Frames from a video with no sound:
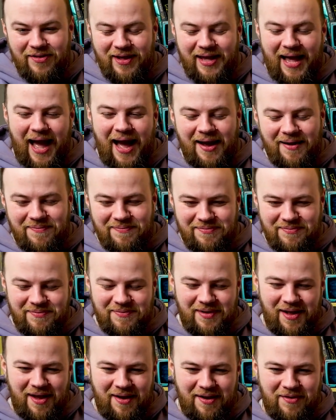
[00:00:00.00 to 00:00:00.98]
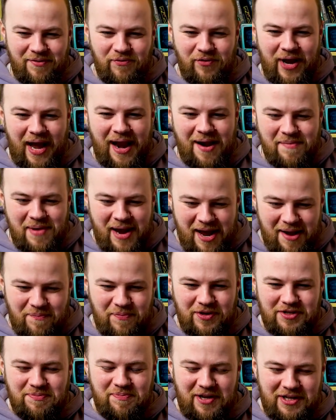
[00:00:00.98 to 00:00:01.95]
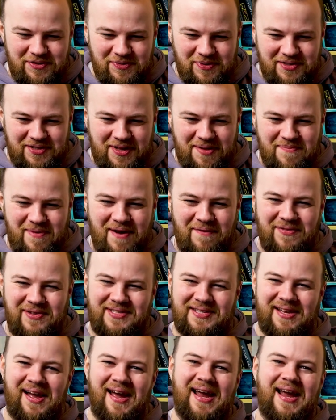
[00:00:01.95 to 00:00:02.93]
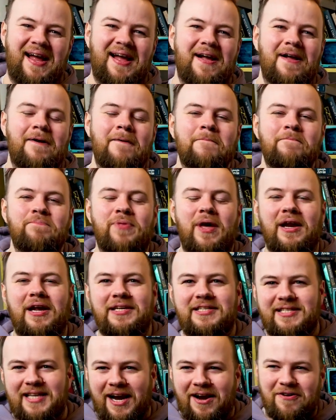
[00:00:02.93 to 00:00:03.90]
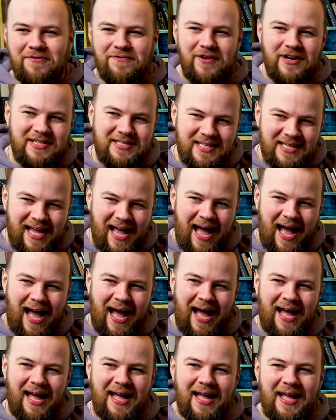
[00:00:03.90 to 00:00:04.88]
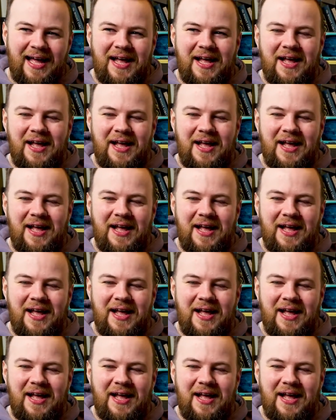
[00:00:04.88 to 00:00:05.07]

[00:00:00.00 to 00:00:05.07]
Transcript: The cat, like, reanimating puts +1s on the Breathless Knight. Then I sacrificed the cat